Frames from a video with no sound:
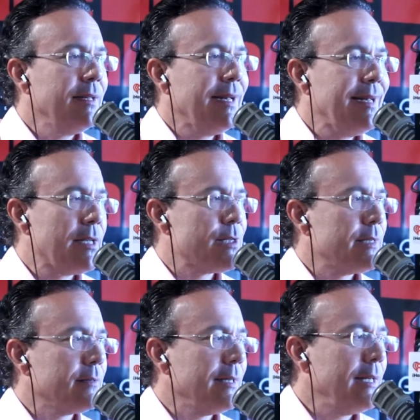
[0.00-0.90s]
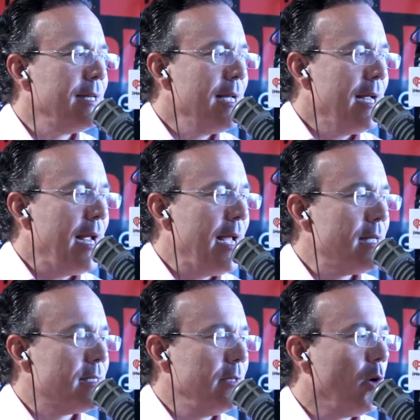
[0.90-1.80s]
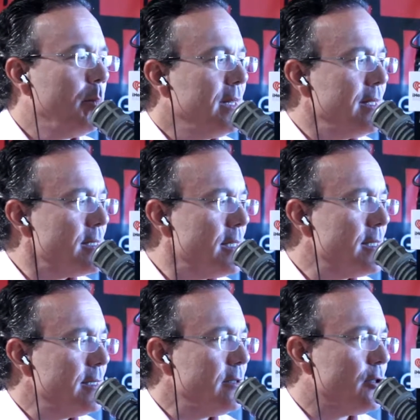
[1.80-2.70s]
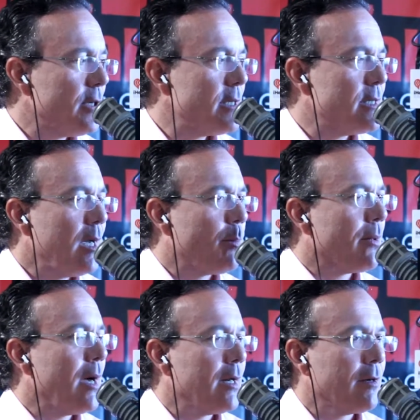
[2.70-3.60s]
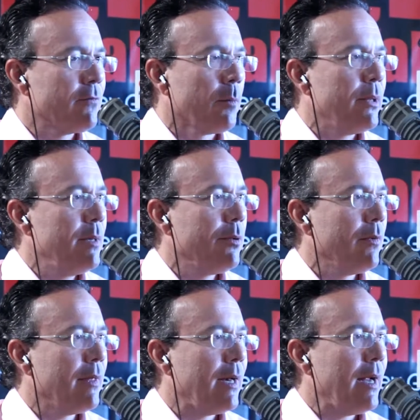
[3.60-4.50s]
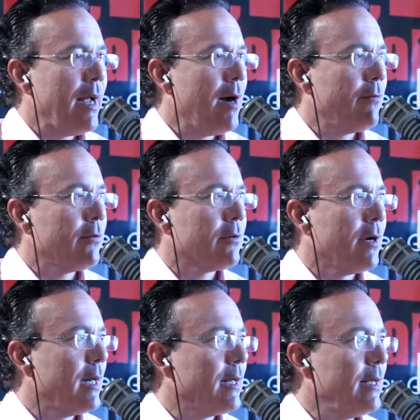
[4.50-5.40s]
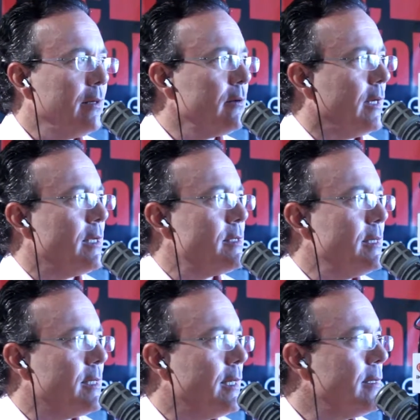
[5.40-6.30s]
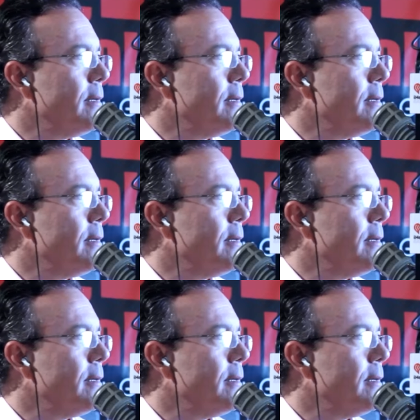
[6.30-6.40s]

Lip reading: necessarily as ill. But this isn't just a product for people that have chronic illness, is it?